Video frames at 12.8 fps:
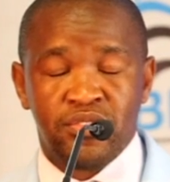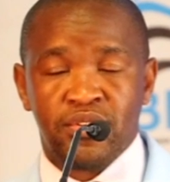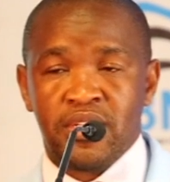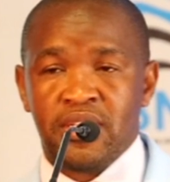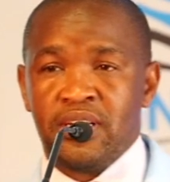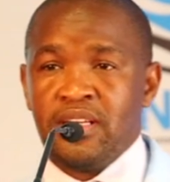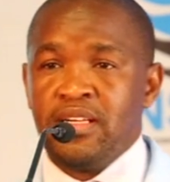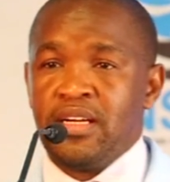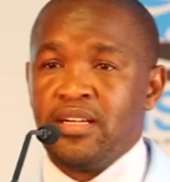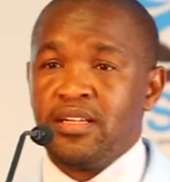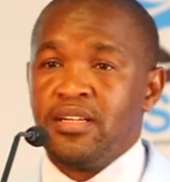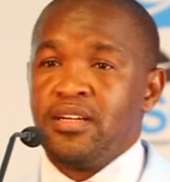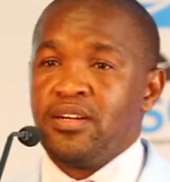during the year.
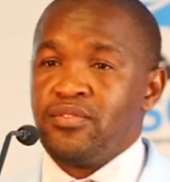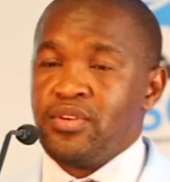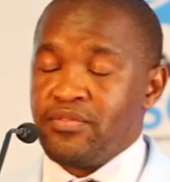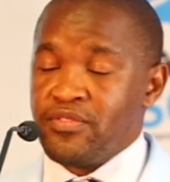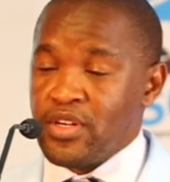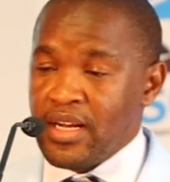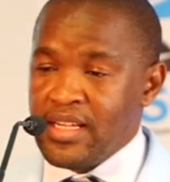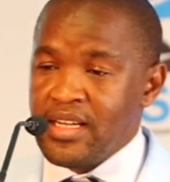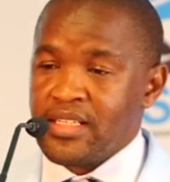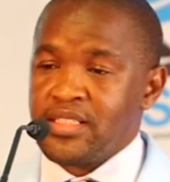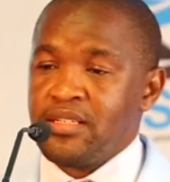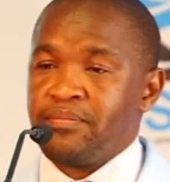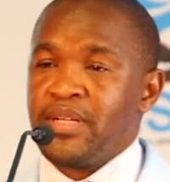We've got
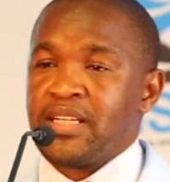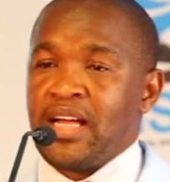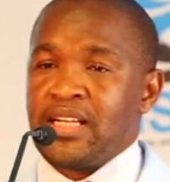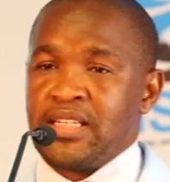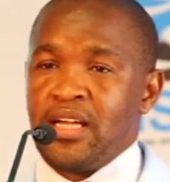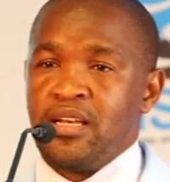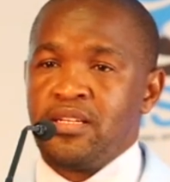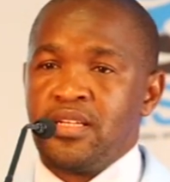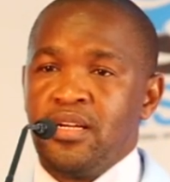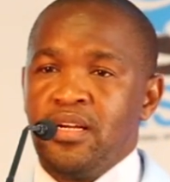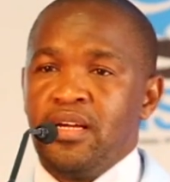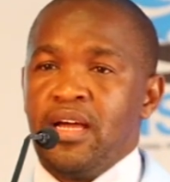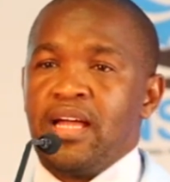leadership that attend.
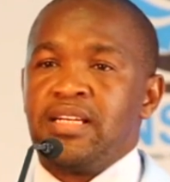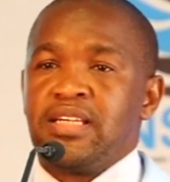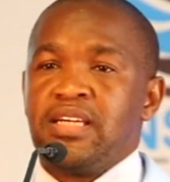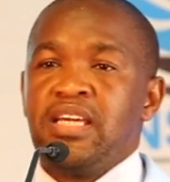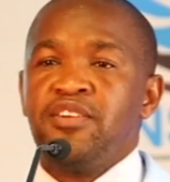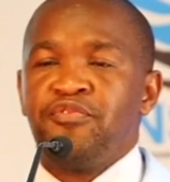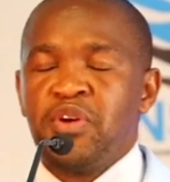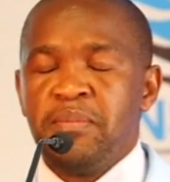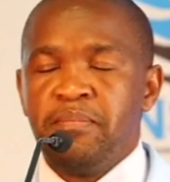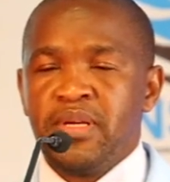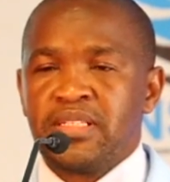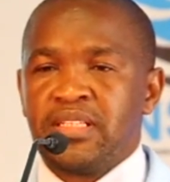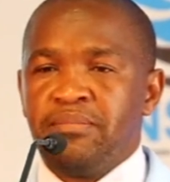And if we
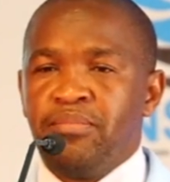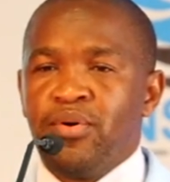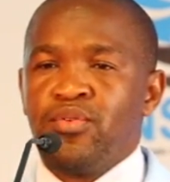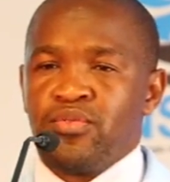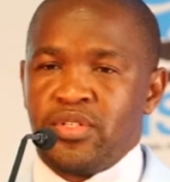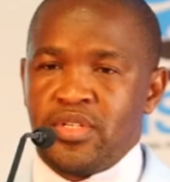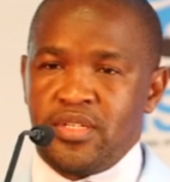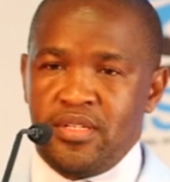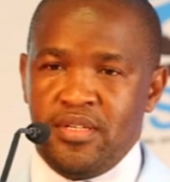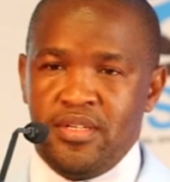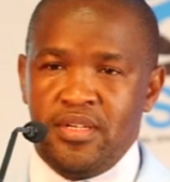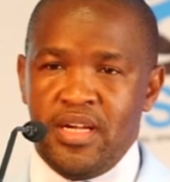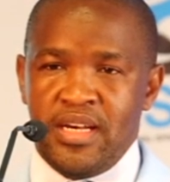miss the boat
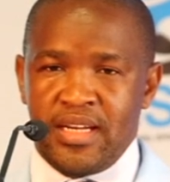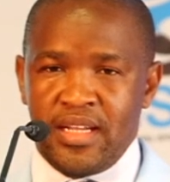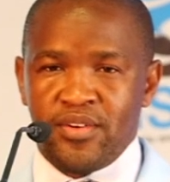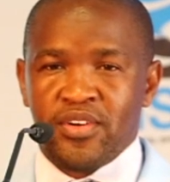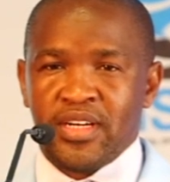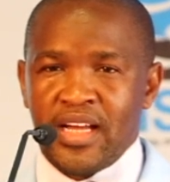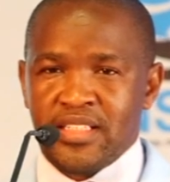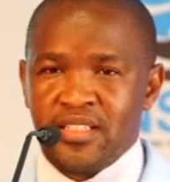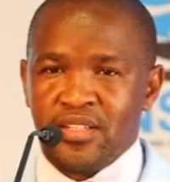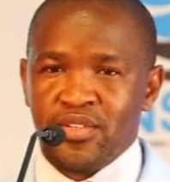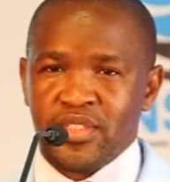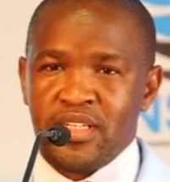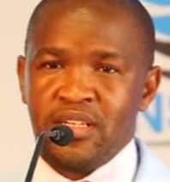in recognizing
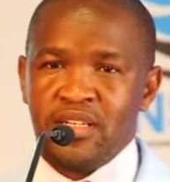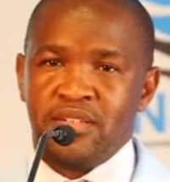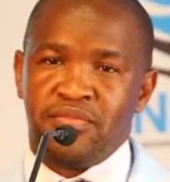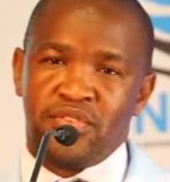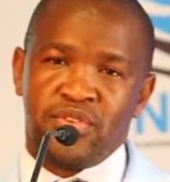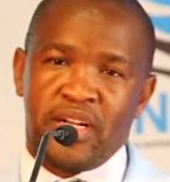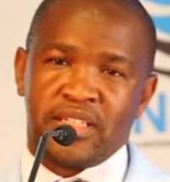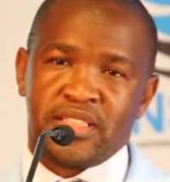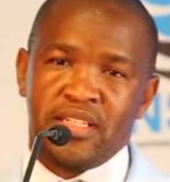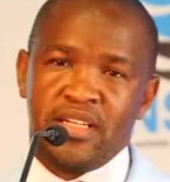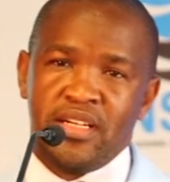those individuals,